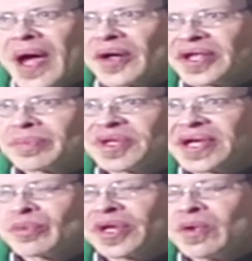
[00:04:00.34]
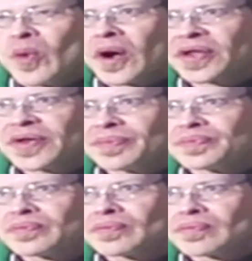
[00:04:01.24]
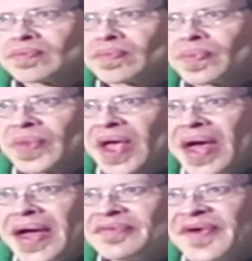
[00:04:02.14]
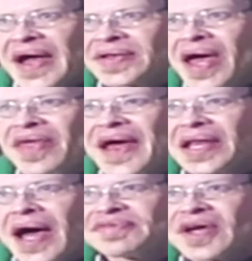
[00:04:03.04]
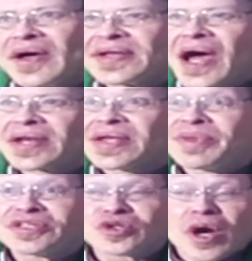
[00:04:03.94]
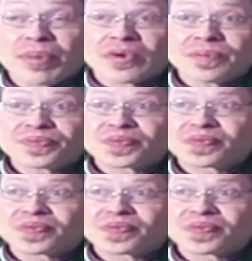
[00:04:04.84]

around him to get what he wanted. In fact, that lifestyle had gotten him into trouble.